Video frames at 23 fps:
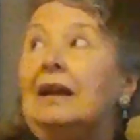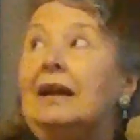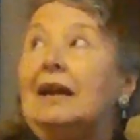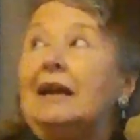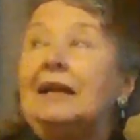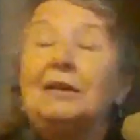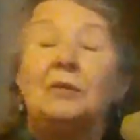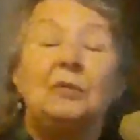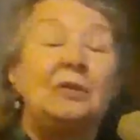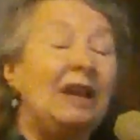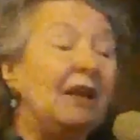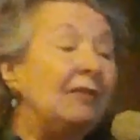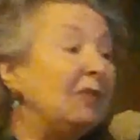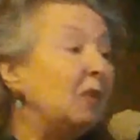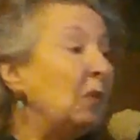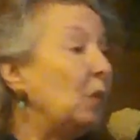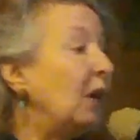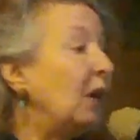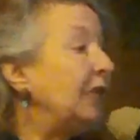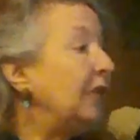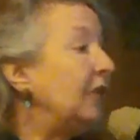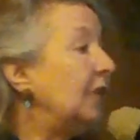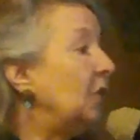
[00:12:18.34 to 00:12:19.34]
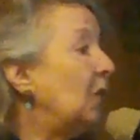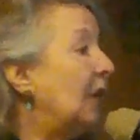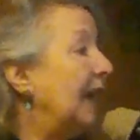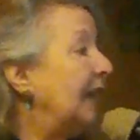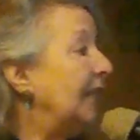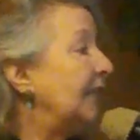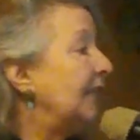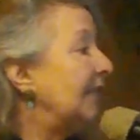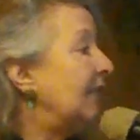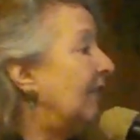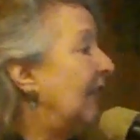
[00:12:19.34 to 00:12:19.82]
and ever wonder why
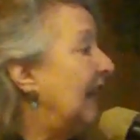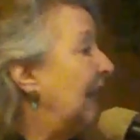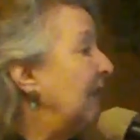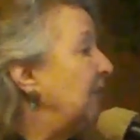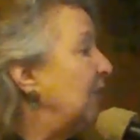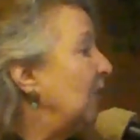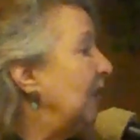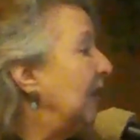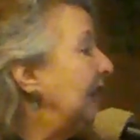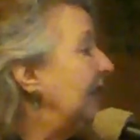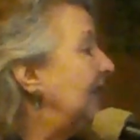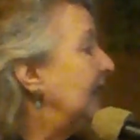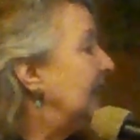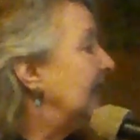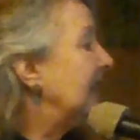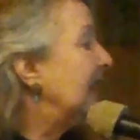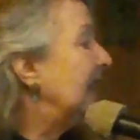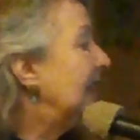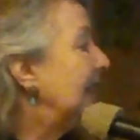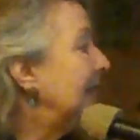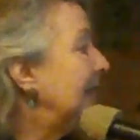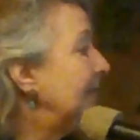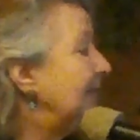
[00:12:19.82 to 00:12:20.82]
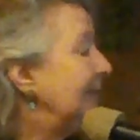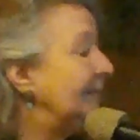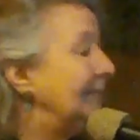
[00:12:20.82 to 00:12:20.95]
it's a 5-pointed star?